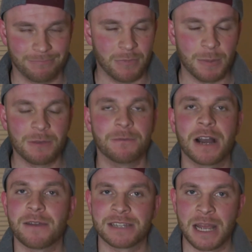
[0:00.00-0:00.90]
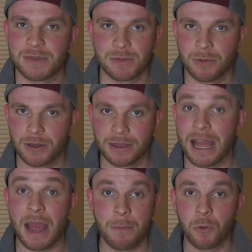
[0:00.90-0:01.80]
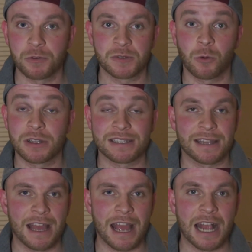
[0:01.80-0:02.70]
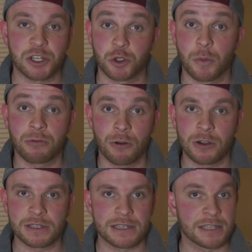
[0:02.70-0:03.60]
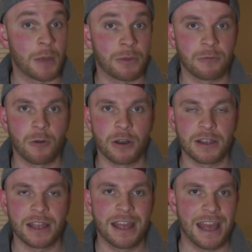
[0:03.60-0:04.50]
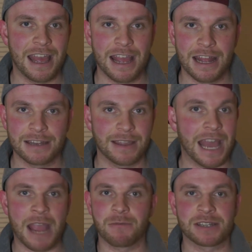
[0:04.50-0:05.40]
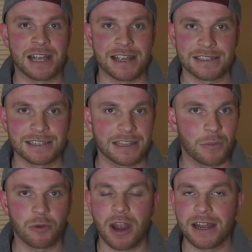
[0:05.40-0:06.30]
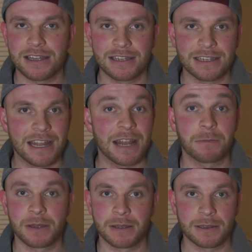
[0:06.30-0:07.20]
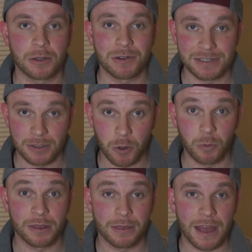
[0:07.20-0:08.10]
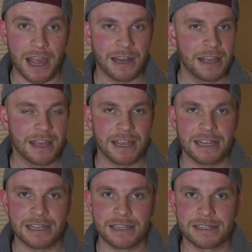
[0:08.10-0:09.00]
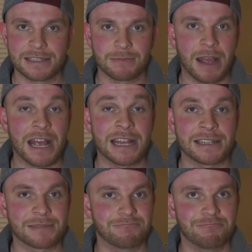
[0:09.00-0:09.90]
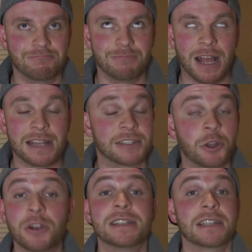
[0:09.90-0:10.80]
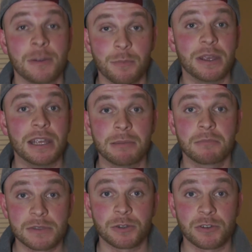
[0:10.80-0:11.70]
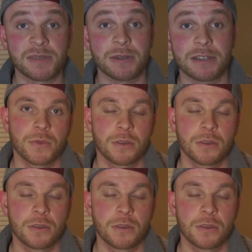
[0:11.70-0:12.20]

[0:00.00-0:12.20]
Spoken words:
5 times a month at most, once that actual product is up and running and the advertising and the branding and everything that goes along with that is as good as it can be, so to speak.